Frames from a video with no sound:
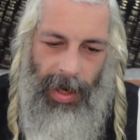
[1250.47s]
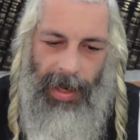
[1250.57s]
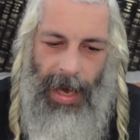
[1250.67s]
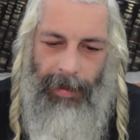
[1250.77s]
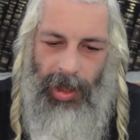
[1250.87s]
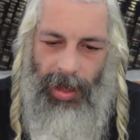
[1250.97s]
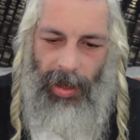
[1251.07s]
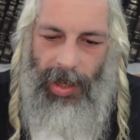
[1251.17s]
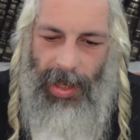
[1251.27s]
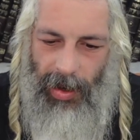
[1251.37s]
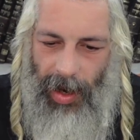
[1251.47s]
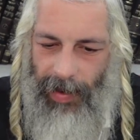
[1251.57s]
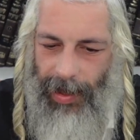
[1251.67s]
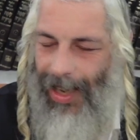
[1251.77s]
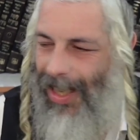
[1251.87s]
Gam shelo yikra
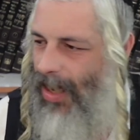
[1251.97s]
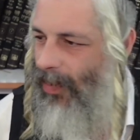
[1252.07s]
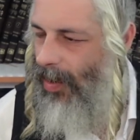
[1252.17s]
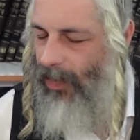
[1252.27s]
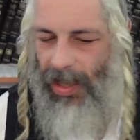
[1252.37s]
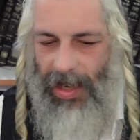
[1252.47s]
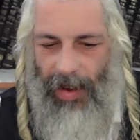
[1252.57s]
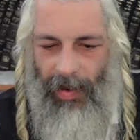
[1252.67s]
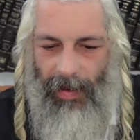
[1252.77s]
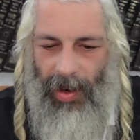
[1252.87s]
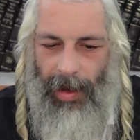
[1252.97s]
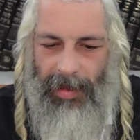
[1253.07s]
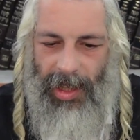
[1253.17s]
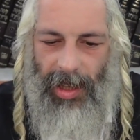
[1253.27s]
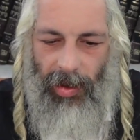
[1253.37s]
vela, even if he never ever
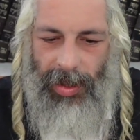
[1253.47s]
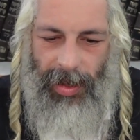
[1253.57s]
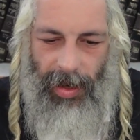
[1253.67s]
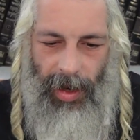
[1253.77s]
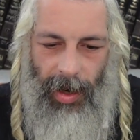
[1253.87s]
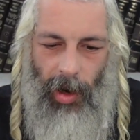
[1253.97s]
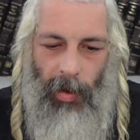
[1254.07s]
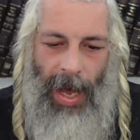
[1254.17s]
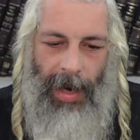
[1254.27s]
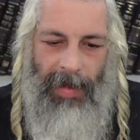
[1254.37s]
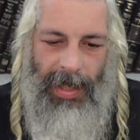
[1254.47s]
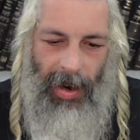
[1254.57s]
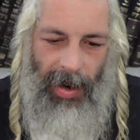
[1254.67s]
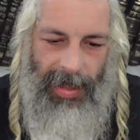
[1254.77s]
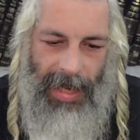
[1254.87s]
comes close to her, rak
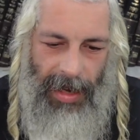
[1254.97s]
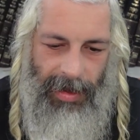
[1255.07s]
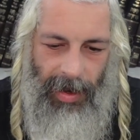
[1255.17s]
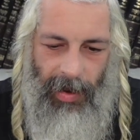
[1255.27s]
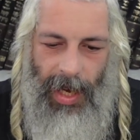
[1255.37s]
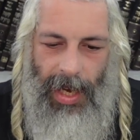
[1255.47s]
mitkarer daito,